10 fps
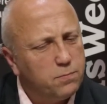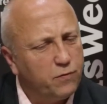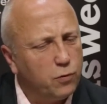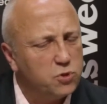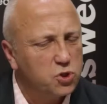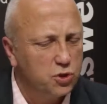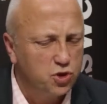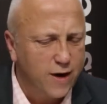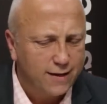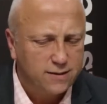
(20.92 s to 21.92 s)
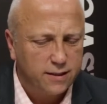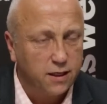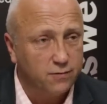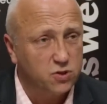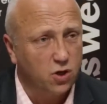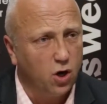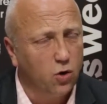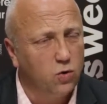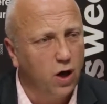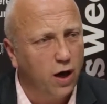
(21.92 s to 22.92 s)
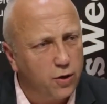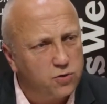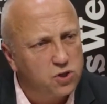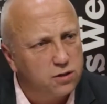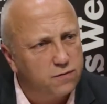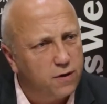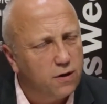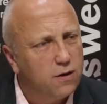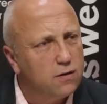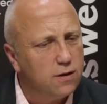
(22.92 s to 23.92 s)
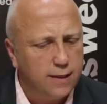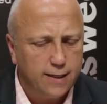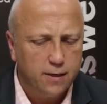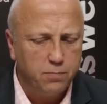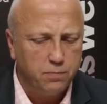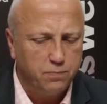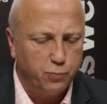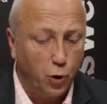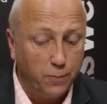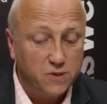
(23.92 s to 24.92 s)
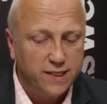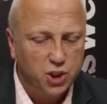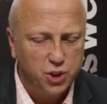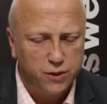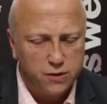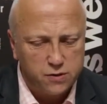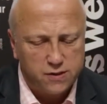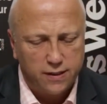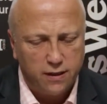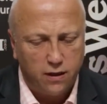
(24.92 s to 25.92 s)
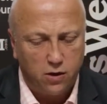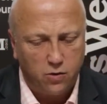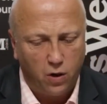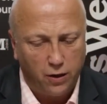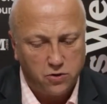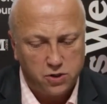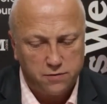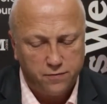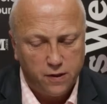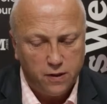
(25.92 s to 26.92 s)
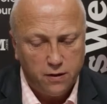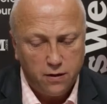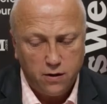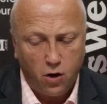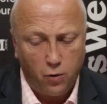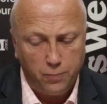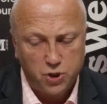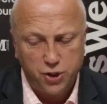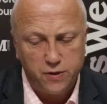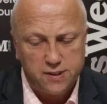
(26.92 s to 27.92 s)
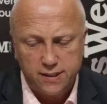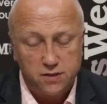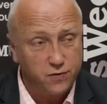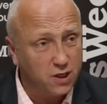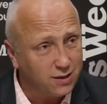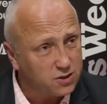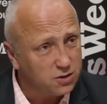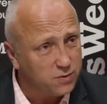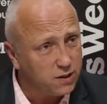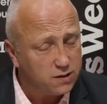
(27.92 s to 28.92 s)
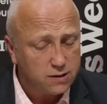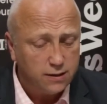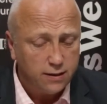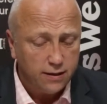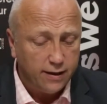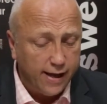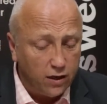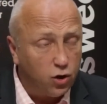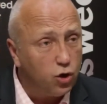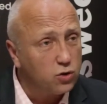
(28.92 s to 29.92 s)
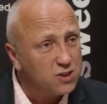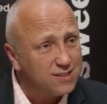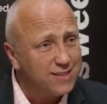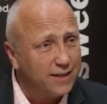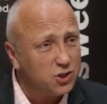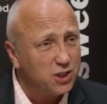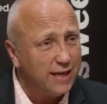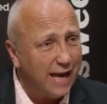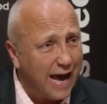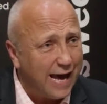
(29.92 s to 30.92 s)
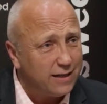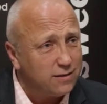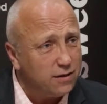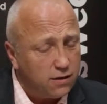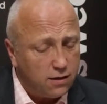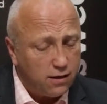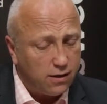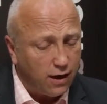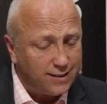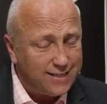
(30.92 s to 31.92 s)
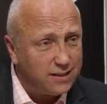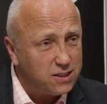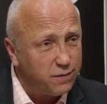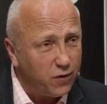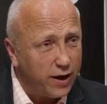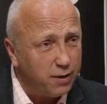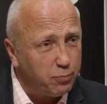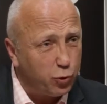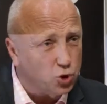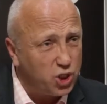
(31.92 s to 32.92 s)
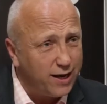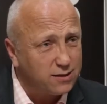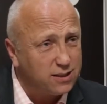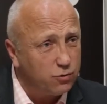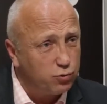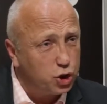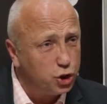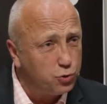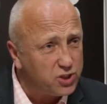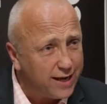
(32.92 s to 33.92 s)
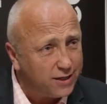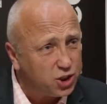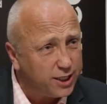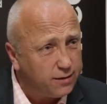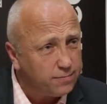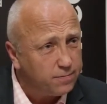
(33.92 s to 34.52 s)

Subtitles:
Performance contracting covers a whole host of propositions, a whole host of opportunities for customers. It looks essentially at identifying projects that reduce energy.